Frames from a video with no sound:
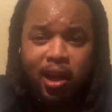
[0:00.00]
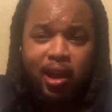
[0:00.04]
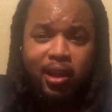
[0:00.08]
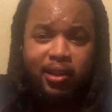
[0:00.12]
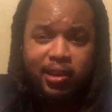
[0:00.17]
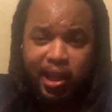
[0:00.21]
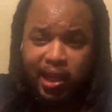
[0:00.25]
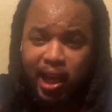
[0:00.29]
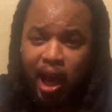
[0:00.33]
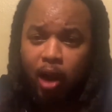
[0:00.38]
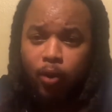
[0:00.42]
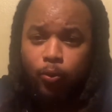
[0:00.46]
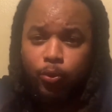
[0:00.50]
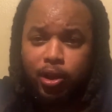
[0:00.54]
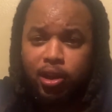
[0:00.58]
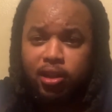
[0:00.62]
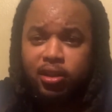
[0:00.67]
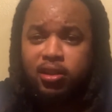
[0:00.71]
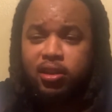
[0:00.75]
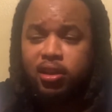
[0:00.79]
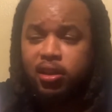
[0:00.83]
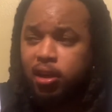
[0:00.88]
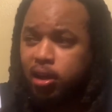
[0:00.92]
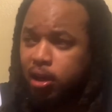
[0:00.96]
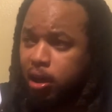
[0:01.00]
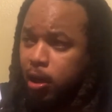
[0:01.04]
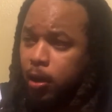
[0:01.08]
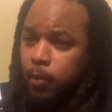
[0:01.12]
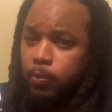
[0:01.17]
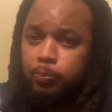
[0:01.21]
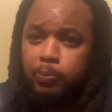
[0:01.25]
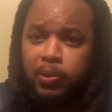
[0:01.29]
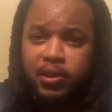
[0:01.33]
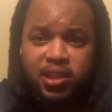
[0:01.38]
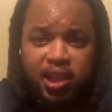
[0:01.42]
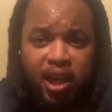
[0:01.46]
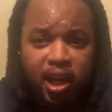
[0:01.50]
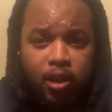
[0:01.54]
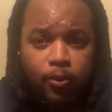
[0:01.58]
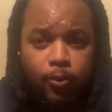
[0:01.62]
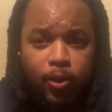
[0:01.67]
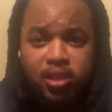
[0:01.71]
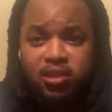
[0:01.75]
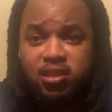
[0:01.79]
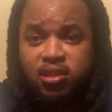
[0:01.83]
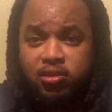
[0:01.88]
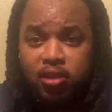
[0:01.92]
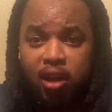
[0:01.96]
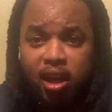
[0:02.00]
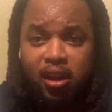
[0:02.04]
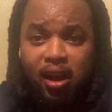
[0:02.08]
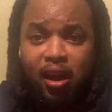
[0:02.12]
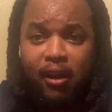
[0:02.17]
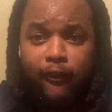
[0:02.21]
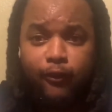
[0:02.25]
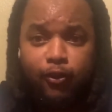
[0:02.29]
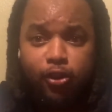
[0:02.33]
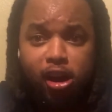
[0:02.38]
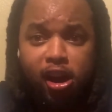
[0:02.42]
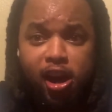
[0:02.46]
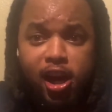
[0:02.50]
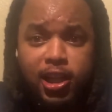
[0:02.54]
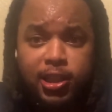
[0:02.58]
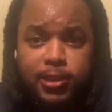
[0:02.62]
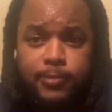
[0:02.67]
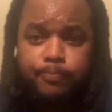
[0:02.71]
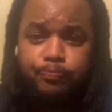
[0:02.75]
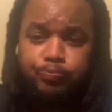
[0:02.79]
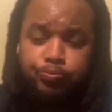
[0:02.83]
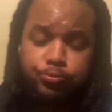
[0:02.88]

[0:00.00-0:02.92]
They got rid of the um, potato wedges, now they got fries.